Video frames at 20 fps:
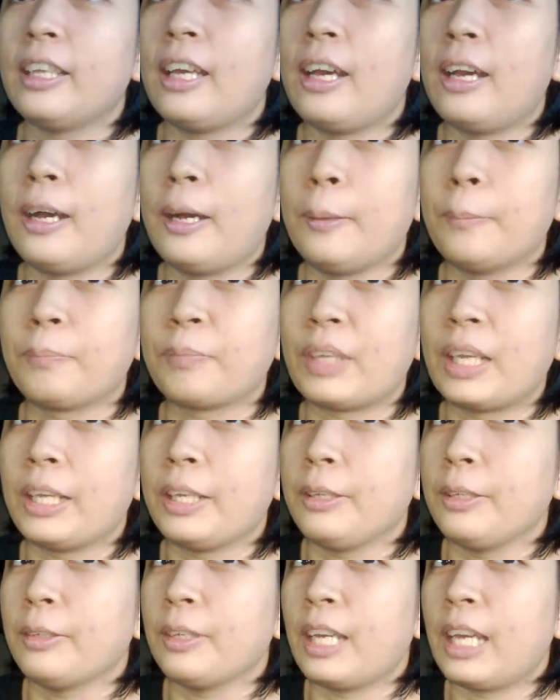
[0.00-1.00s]

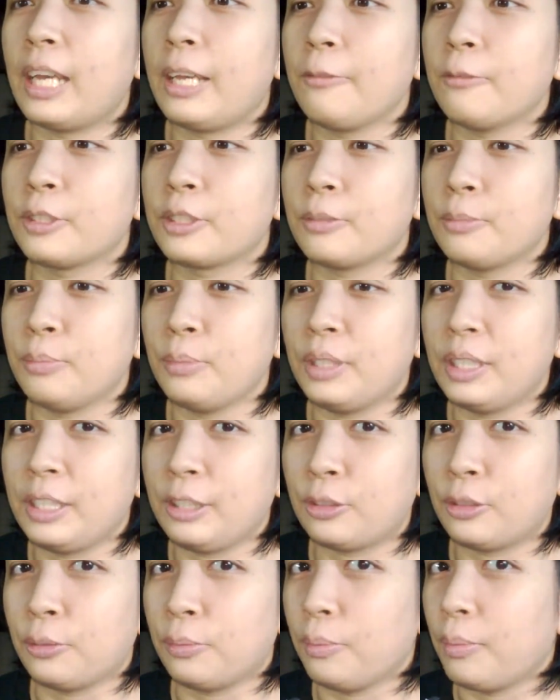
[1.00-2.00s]
I was
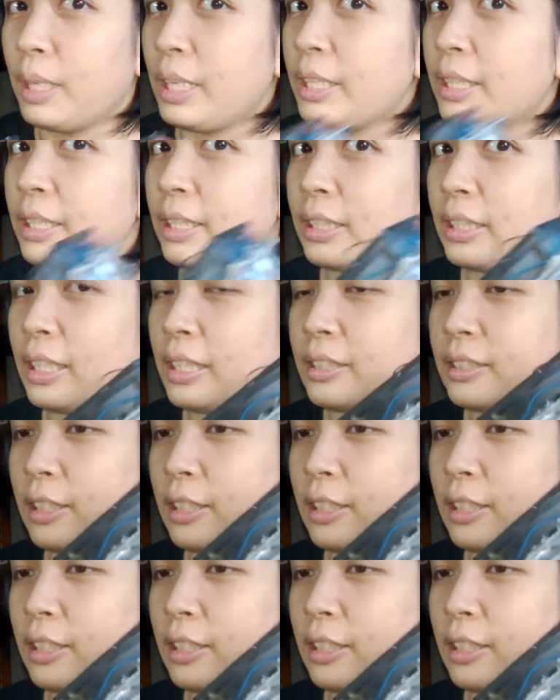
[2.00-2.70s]
meaning to make it as